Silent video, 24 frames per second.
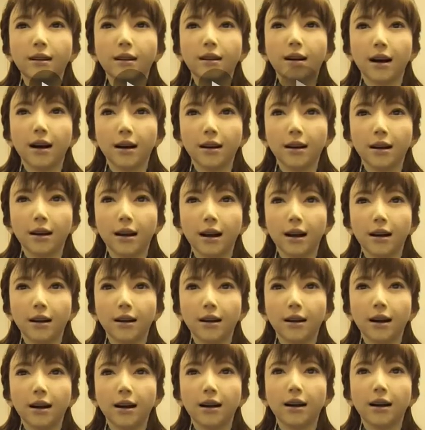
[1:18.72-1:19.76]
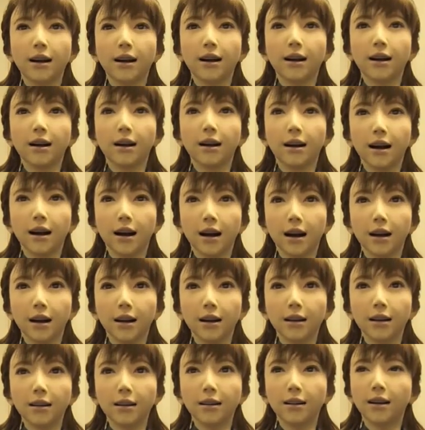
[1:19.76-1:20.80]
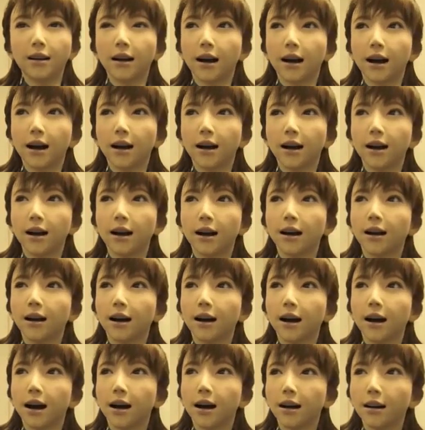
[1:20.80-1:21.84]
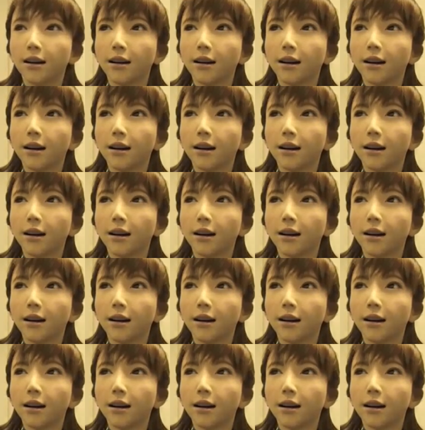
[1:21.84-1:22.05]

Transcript: Right now, Erica is the state of the art.